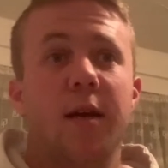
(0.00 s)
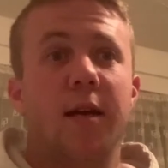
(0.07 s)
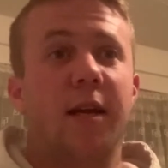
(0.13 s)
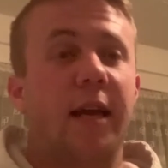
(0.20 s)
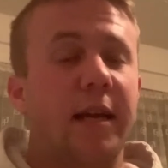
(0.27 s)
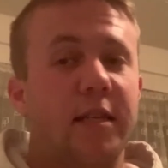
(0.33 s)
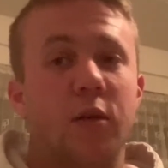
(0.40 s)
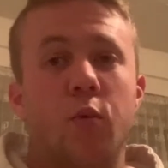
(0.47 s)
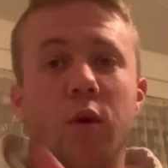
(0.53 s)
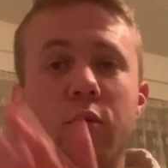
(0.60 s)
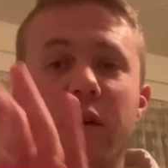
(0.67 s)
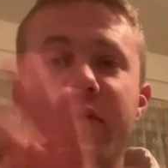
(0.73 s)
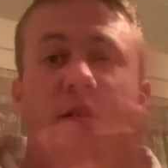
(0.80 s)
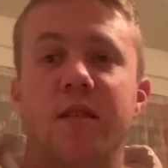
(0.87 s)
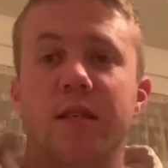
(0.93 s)
get into all the
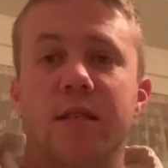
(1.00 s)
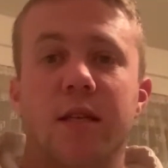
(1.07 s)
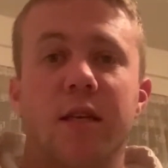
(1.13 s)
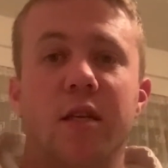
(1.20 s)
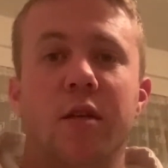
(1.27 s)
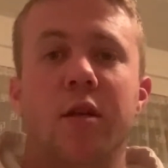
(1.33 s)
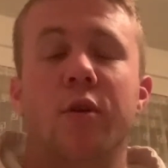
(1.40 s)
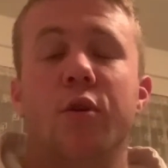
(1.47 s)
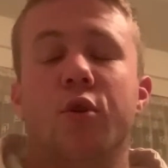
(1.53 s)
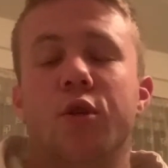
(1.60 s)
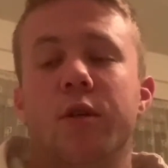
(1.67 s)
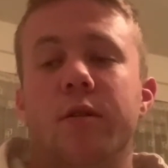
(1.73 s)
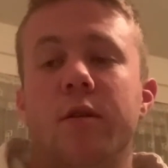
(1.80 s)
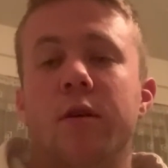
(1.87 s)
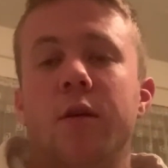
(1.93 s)
crevices that, you know, you
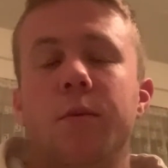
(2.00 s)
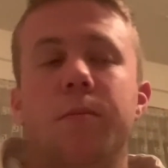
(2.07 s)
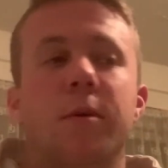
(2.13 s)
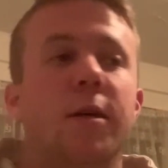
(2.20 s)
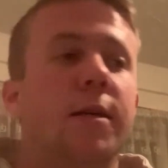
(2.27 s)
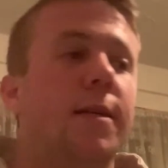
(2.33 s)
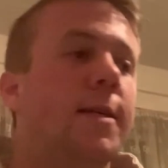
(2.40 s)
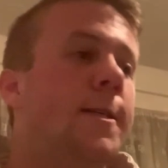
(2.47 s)
should do. But